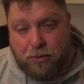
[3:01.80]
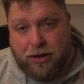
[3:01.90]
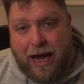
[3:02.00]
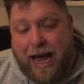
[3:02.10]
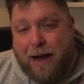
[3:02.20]

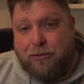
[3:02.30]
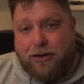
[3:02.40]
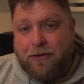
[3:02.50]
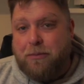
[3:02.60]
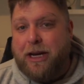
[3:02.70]
UK apps
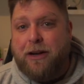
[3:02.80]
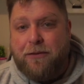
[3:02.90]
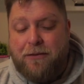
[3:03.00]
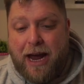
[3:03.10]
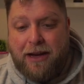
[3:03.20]
that have been
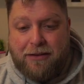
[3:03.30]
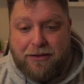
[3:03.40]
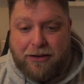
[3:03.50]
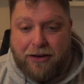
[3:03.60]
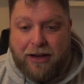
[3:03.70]

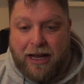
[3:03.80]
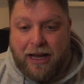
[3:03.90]
affected,